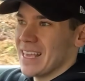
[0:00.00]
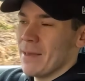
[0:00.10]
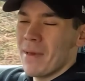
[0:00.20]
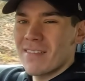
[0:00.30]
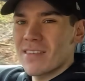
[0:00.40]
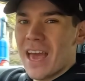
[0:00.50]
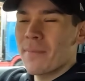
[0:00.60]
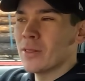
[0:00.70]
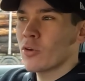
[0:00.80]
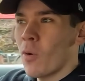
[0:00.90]
it makes the
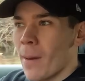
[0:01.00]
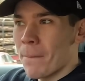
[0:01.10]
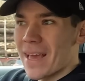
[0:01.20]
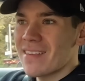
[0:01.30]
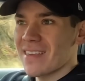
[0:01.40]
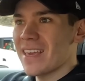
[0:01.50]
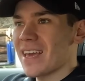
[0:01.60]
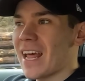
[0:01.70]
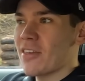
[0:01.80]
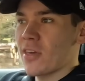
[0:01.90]
cabin look quite basic,
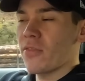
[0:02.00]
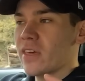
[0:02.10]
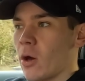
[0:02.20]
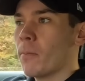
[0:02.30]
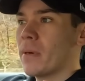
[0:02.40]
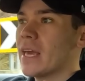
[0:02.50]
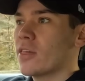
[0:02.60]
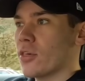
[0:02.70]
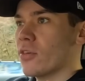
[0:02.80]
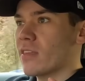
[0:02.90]
and actually I think on
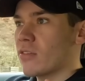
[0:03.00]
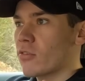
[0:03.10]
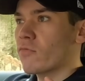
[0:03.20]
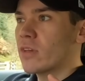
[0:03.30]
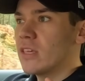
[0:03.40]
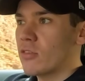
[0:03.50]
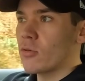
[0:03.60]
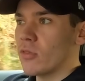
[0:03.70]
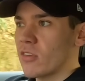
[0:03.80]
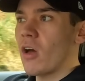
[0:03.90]
pictures it doesn't really do
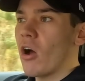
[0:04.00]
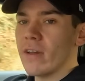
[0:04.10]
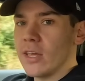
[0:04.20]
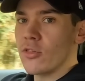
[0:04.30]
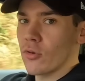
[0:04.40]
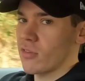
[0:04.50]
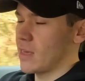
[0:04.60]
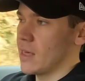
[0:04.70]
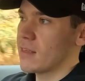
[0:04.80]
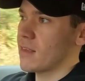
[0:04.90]
this car any
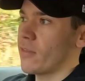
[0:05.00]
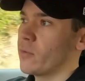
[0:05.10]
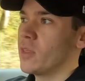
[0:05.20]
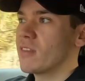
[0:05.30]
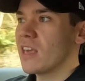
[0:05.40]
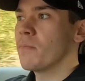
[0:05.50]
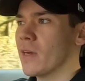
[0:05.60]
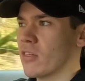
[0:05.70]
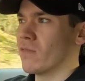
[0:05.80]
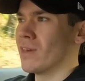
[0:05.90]
justice. I think when you see a
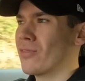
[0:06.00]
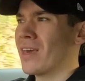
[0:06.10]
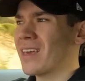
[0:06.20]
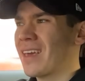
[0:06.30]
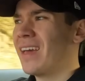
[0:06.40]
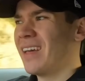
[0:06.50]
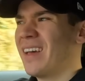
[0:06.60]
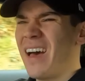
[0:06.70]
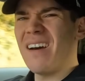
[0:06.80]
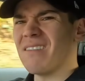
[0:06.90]
picture of it, you think,
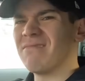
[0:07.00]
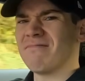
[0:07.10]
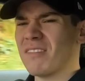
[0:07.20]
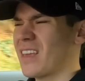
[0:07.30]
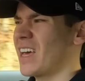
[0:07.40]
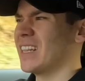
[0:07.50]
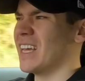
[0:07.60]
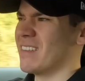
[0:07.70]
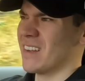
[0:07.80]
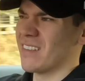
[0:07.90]
oh, it's kind of
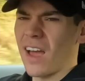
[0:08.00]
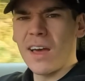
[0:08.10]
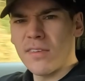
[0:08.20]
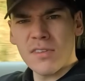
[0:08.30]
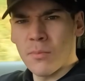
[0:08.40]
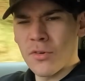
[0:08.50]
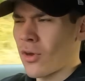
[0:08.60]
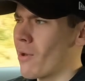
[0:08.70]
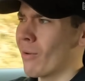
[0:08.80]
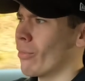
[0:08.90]
lazy design, there's not much
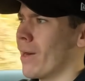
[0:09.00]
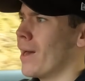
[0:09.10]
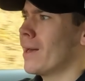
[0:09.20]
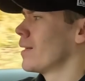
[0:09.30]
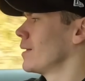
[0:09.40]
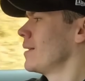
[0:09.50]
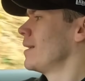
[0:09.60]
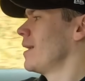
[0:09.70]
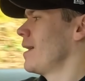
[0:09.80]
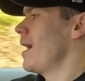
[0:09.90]
going on there.
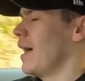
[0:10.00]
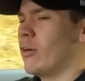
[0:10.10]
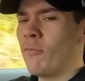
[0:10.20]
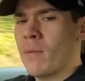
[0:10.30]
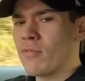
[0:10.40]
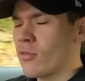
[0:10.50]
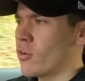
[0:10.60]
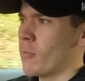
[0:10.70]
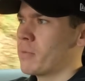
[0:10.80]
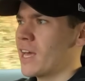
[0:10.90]
A lot of people sort
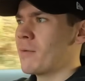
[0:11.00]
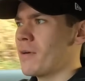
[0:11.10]
of complain